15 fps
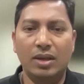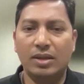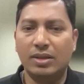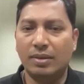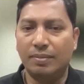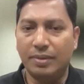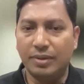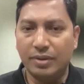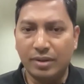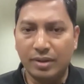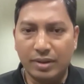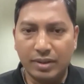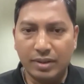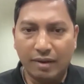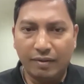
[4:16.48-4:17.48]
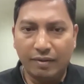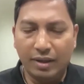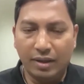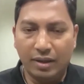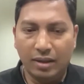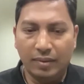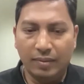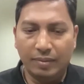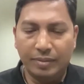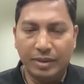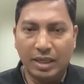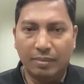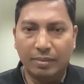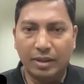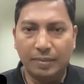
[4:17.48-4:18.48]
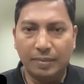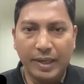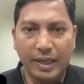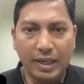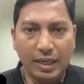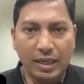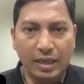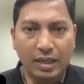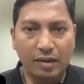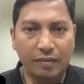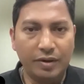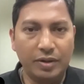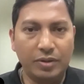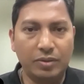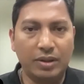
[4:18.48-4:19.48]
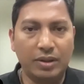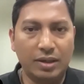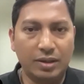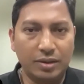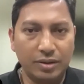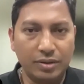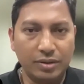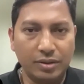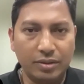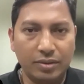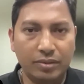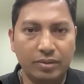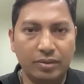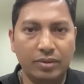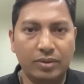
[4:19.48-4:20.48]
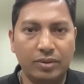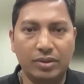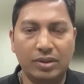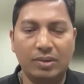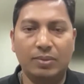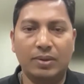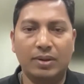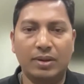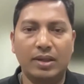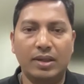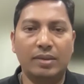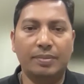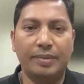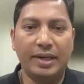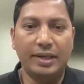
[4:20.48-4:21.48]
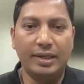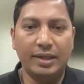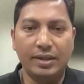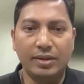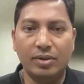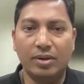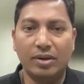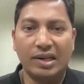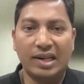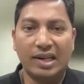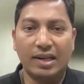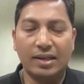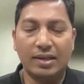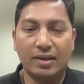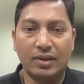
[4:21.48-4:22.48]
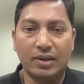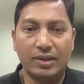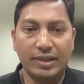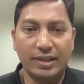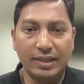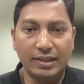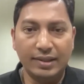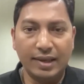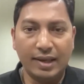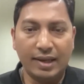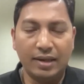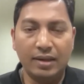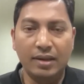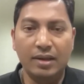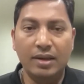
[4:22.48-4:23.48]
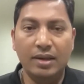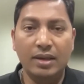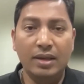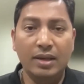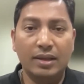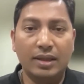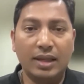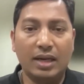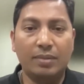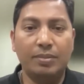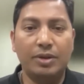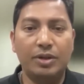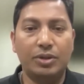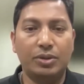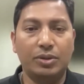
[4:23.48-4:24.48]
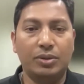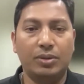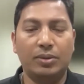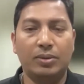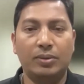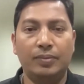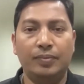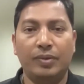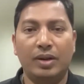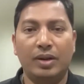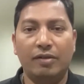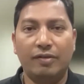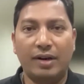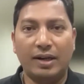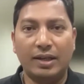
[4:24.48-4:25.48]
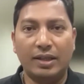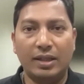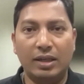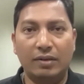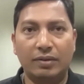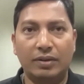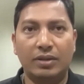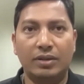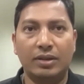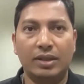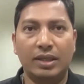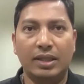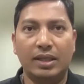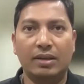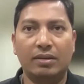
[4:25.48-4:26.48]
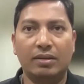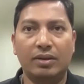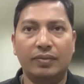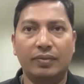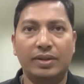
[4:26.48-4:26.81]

some persons having abdominal pain, and we do an ultrasound to see why the pain is, or a CT scan that may show fat in the liver, and then